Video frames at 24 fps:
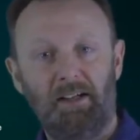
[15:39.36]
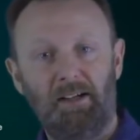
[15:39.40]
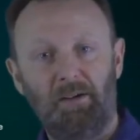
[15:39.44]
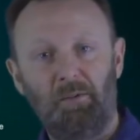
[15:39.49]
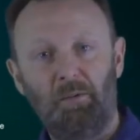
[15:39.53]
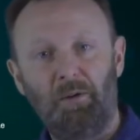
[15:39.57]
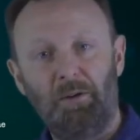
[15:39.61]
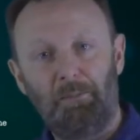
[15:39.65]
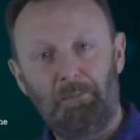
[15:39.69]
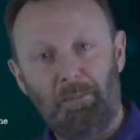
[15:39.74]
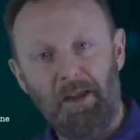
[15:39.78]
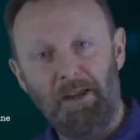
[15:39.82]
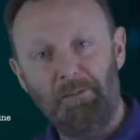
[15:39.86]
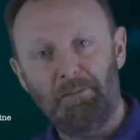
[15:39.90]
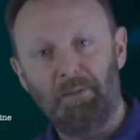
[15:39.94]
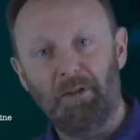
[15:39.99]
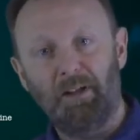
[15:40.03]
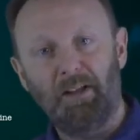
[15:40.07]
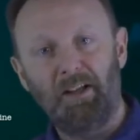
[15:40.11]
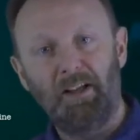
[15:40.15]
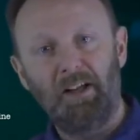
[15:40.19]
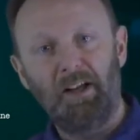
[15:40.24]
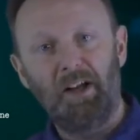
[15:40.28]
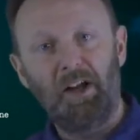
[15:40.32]
with
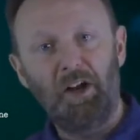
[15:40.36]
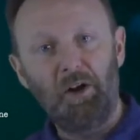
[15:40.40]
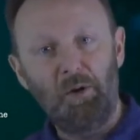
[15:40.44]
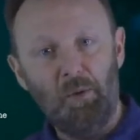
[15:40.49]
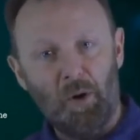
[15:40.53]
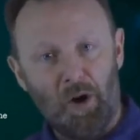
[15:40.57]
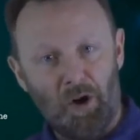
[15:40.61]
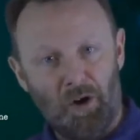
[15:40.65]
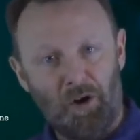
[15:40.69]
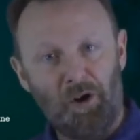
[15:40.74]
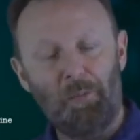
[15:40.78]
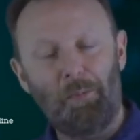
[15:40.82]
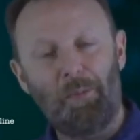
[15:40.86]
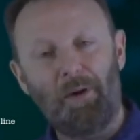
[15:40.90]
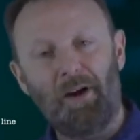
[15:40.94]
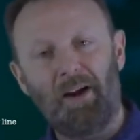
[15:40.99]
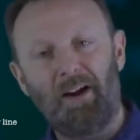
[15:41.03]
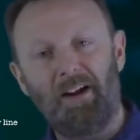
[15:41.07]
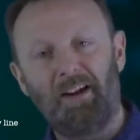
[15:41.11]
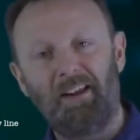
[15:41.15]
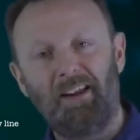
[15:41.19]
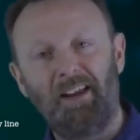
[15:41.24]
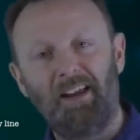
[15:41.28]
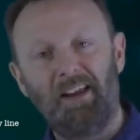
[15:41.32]
people who
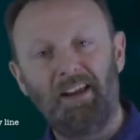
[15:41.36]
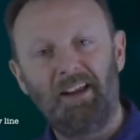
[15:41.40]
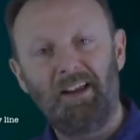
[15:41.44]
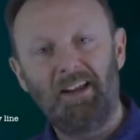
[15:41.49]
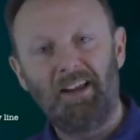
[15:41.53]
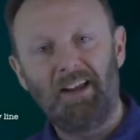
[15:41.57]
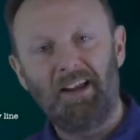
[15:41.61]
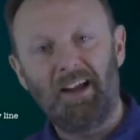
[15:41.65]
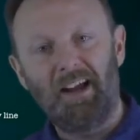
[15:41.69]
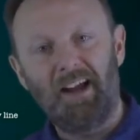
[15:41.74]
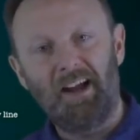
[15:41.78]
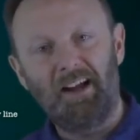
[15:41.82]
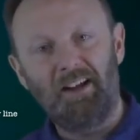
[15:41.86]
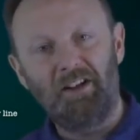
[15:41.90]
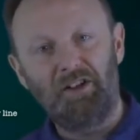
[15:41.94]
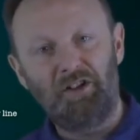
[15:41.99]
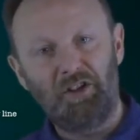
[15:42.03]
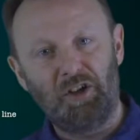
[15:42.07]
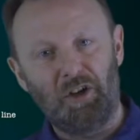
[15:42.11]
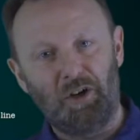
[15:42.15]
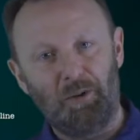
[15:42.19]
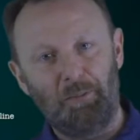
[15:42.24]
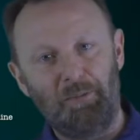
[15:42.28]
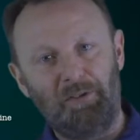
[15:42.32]
occupy
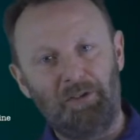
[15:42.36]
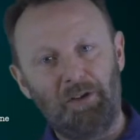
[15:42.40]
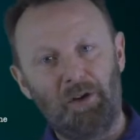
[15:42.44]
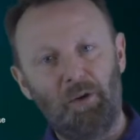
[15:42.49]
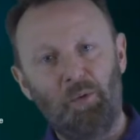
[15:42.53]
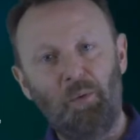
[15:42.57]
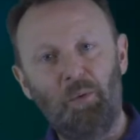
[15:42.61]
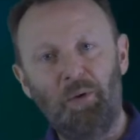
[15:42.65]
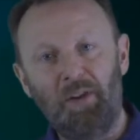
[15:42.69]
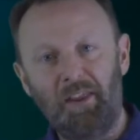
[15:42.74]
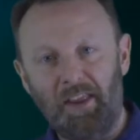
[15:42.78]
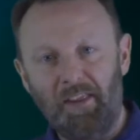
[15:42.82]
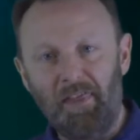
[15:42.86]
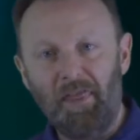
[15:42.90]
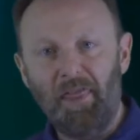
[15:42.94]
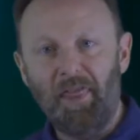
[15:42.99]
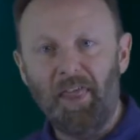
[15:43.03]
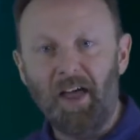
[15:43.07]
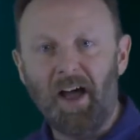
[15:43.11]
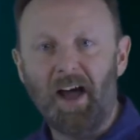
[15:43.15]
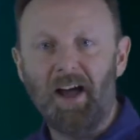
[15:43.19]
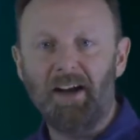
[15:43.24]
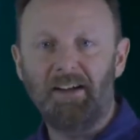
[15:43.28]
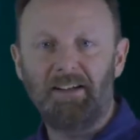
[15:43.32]
jobs within
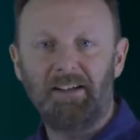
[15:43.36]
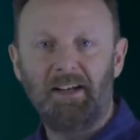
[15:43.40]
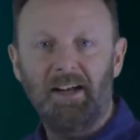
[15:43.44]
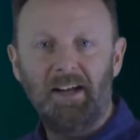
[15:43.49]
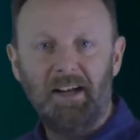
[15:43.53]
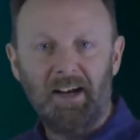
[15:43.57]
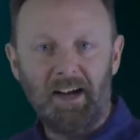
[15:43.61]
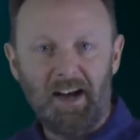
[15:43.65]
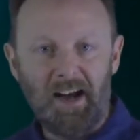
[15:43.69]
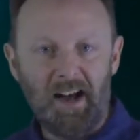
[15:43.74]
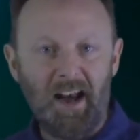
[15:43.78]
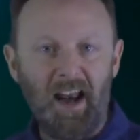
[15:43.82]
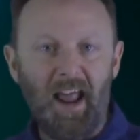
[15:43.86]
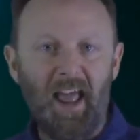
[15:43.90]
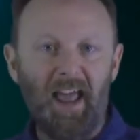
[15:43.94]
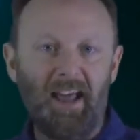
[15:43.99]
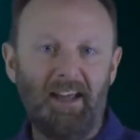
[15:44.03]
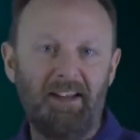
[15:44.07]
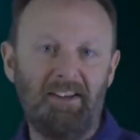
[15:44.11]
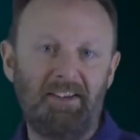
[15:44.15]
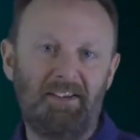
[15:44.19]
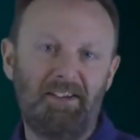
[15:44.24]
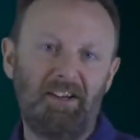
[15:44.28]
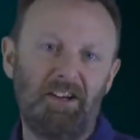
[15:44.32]
that
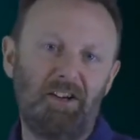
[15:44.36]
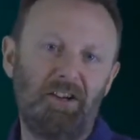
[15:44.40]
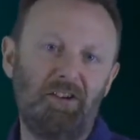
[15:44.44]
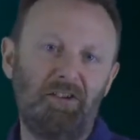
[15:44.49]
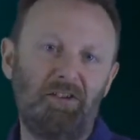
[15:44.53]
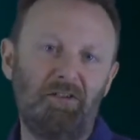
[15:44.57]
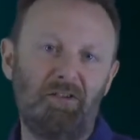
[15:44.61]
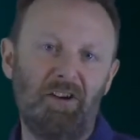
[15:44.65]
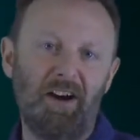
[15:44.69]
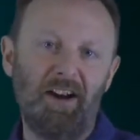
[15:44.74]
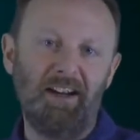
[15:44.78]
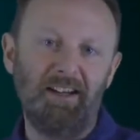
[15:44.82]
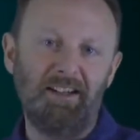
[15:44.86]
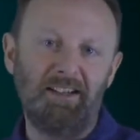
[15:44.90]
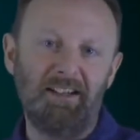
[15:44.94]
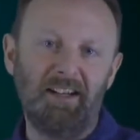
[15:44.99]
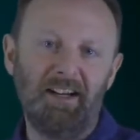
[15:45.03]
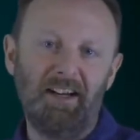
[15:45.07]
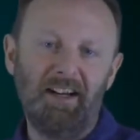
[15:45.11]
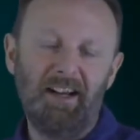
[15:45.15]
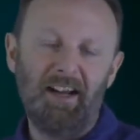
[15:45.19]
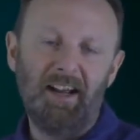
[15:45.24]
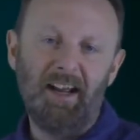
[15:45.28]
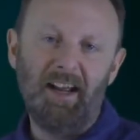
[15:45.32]
next grade
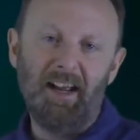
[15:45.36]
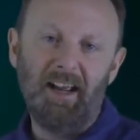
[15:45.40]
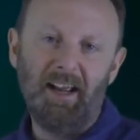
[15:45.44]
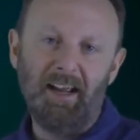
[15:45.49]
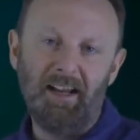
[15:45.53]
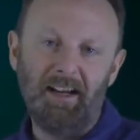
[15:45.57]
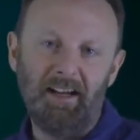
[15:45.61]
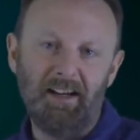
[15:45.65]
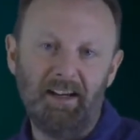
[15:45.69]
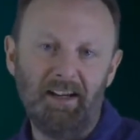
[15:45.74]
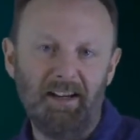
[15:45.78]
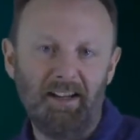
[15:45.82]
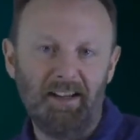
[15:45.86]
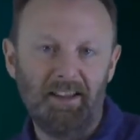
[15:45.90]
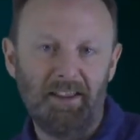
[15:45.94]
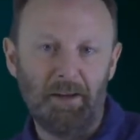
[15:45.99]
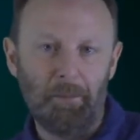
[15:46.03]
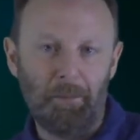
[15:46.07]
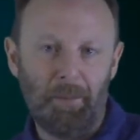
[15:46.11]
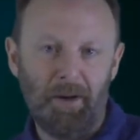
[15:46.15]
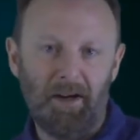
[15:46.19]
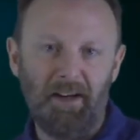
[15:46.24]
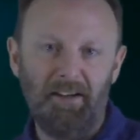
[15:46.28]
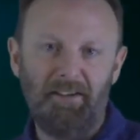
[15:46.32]
in the
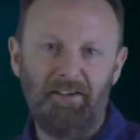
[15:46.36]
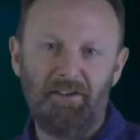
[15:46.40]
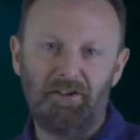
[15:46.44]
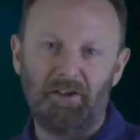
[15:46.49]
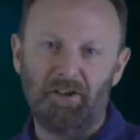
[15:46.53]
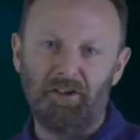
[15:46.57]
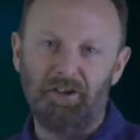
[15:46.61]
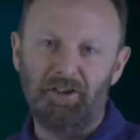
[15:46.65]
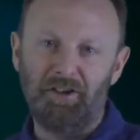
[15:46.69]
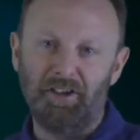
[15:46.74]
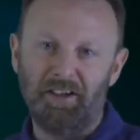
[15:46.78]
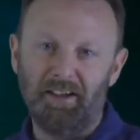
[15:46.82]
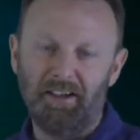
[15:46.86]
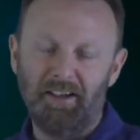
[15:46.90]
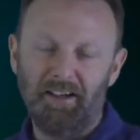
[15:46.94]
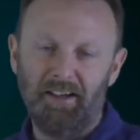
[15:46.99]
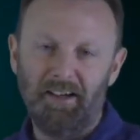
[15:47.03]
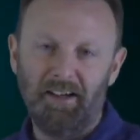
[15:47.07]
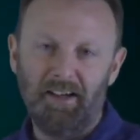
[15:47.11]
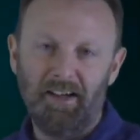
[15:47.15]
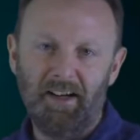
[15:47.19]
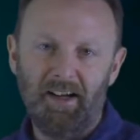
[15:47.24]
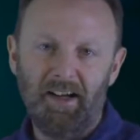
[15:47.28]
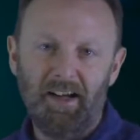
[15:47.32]
pay structure.
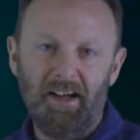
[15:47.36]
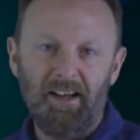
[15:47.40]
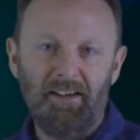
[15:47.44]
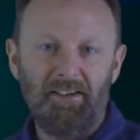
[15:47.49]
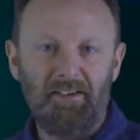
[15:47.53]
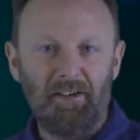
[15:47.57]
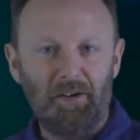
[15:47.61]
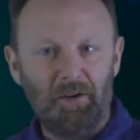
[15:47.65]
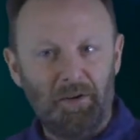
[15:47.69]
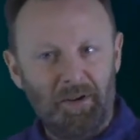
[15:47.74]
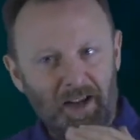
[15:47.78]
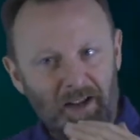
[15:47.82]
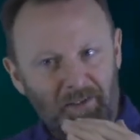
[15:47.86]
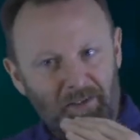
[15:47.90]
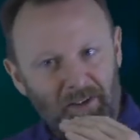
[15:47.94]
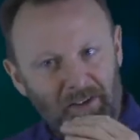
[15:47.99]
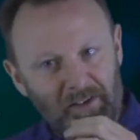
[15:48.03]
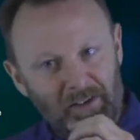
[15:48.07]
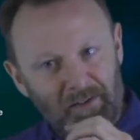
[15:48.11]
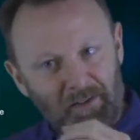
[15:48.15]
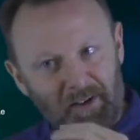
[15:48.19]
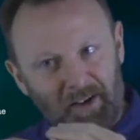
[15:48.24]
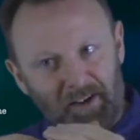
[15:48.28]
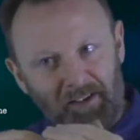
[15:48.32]
So if
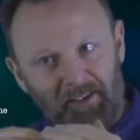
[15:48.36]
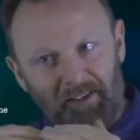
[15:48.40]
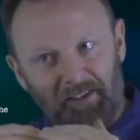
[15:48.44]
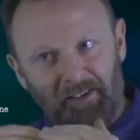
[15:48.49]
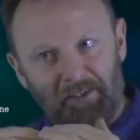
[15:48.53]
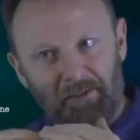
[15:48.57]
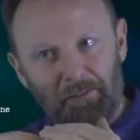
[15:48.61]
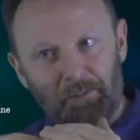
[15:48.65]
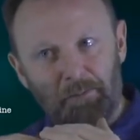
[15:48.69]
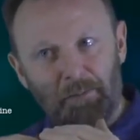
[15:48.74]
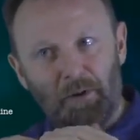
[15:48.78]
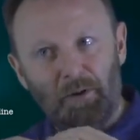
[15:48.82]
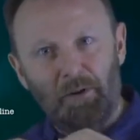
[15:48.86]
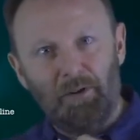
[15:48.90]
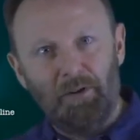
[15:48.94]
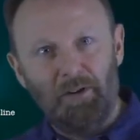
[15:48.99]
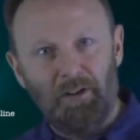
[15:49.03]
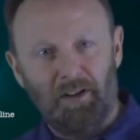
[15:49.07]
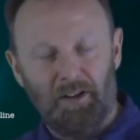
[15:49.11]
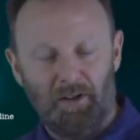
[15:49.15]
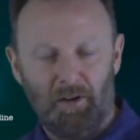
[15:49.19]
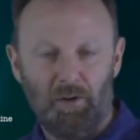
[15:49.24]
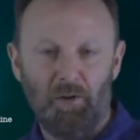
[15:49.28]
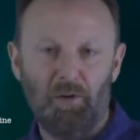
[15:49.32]
there's a very
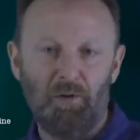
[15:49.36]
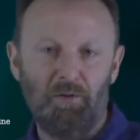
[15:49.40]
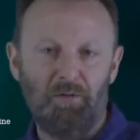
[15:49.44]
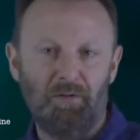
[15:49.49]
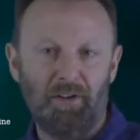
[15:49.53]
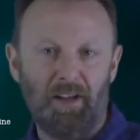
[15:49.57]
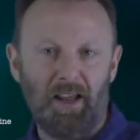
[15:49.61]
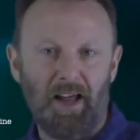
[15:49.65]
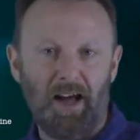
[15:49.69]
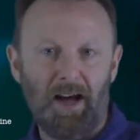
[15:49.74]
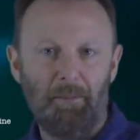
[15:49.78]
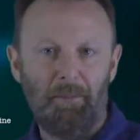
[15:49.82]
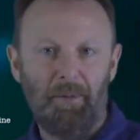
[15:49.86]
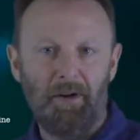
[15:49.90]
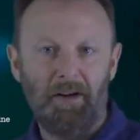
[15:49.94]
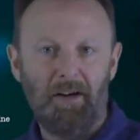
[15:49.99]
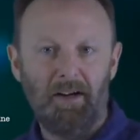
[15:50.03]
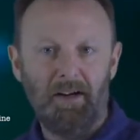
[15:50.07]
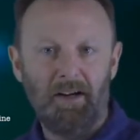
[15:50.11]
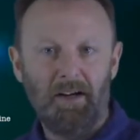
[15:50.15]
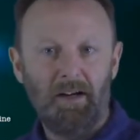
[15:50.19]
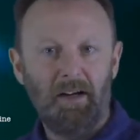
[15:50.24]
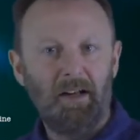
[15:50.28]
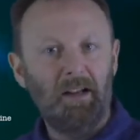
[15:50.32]
small overlap,
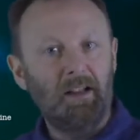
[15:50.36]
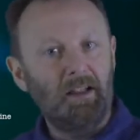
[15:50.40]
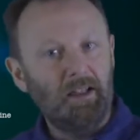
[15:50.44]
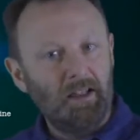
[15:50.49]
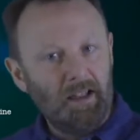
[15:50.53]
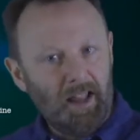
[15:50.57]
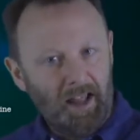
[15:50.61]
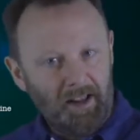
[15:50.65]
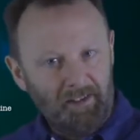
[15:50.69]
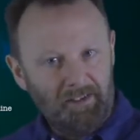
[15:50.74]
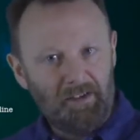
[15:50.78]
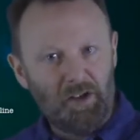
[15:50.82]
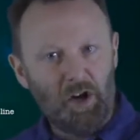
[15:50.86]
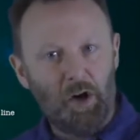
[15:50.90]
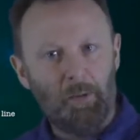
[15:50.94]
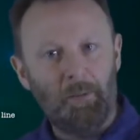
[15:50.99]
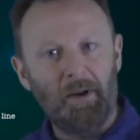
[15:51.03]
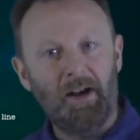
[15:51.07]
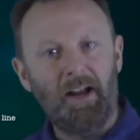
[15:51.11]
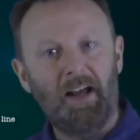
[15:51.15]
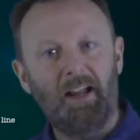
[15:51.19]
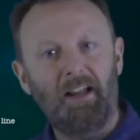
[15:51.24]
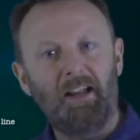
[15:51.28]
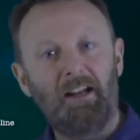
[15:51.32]
less
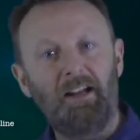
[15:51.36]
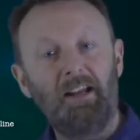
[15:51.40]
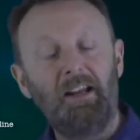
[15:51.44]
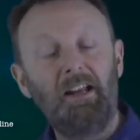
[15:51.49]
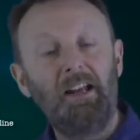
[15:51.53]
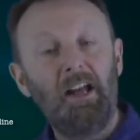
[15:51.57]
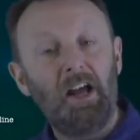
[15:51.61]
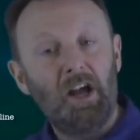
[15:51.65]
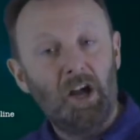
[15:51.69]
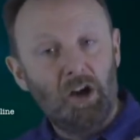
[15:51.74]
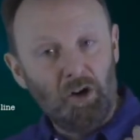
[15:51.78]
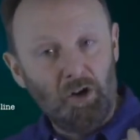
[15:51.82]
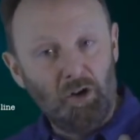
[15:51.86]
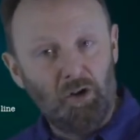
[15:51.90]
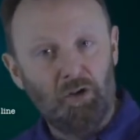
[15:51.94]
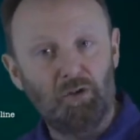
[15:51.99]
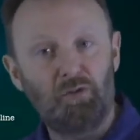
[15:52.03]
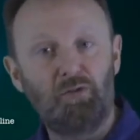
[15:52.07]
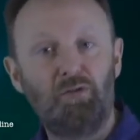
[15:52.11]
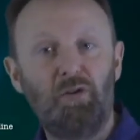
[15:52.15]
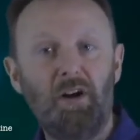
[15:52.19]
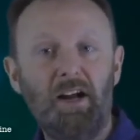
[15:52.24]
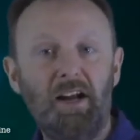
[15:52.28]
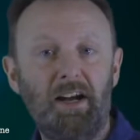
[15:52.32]
commonality,
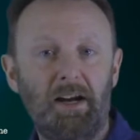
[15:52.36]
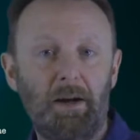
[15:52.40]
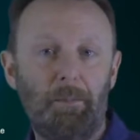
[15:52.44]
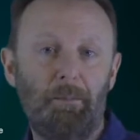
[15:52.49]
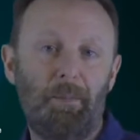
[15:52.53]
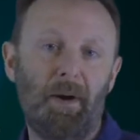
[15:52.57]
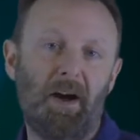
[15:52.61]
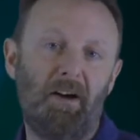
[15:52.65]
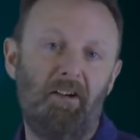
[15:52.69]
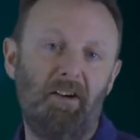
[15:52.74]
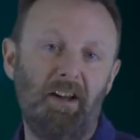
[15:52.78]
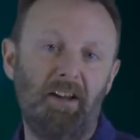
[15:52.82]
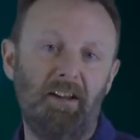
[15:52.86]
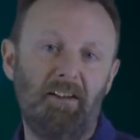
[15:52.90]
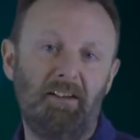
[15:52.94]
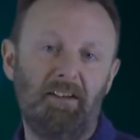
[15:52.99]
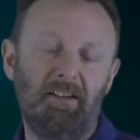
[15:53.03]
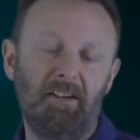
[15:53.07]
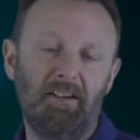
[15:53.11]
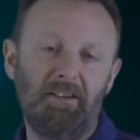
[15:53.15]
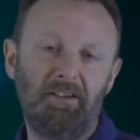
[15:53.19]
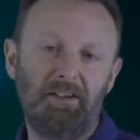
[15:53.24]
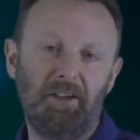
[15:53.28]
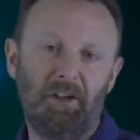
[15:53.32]
greater barriers
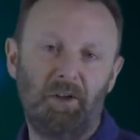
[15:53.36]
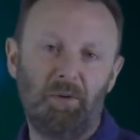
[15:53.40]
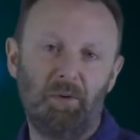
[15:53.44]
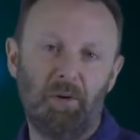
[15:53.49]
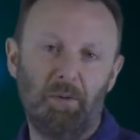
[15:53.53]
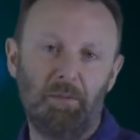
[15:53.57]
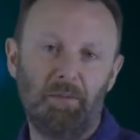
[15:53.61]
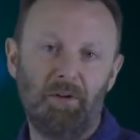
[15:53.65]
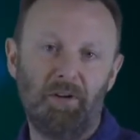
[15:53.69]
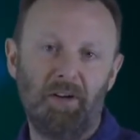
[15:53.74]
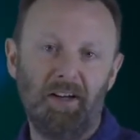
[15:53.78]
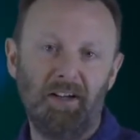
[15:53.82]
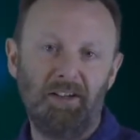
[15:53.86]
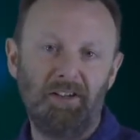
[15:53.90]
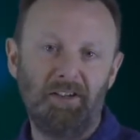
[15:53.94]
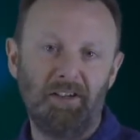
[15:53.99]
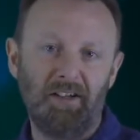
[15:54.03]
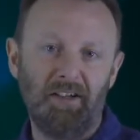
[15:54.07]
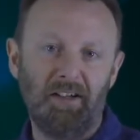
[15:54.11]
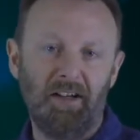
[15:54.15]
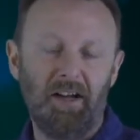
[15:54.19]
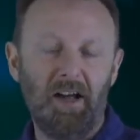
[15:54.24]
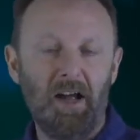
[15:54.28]
to cooperation.